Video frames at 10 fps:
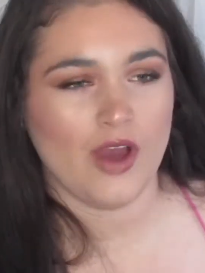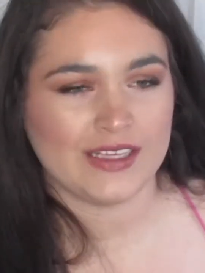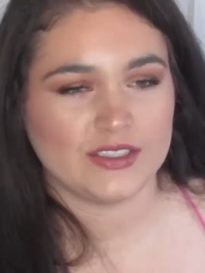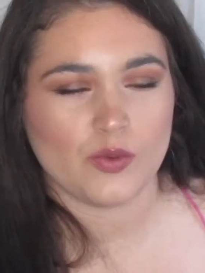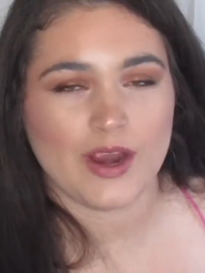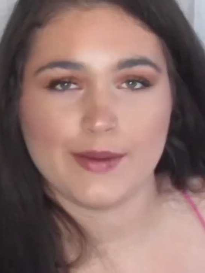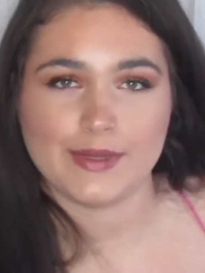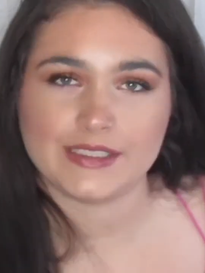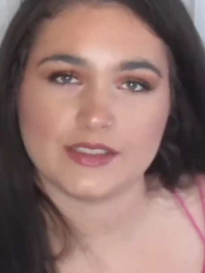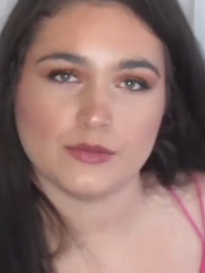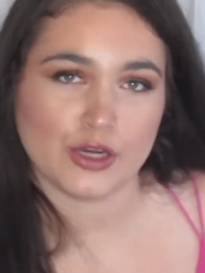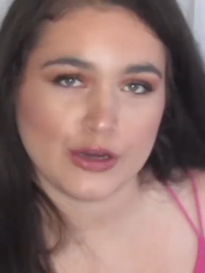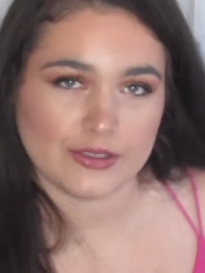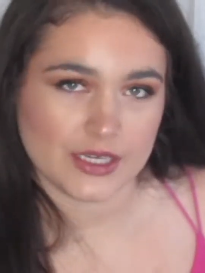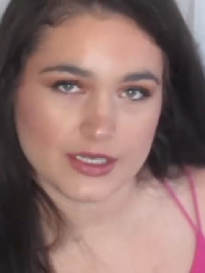I swear it makes them
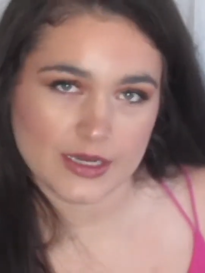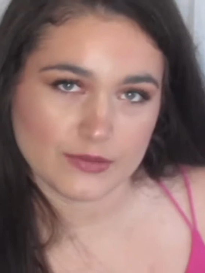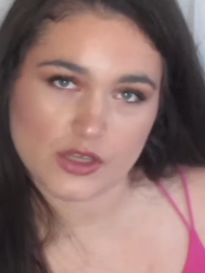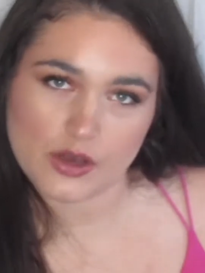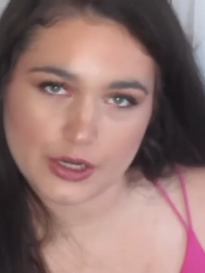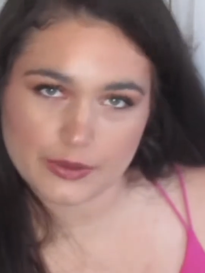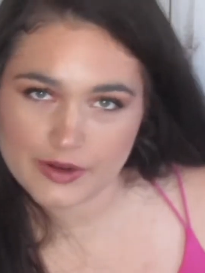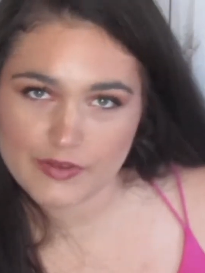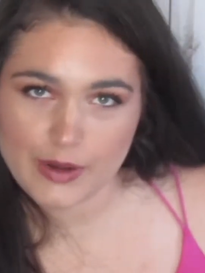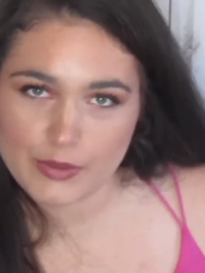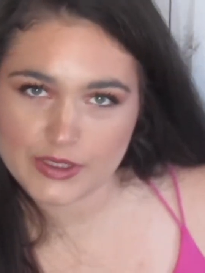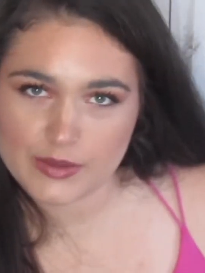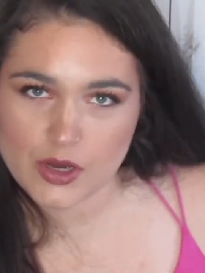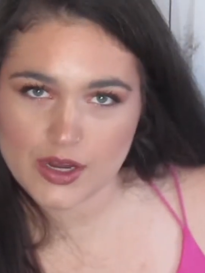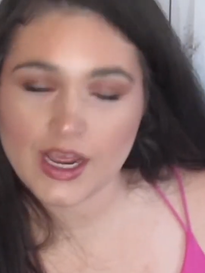grow 10 times longer whenever I put them on,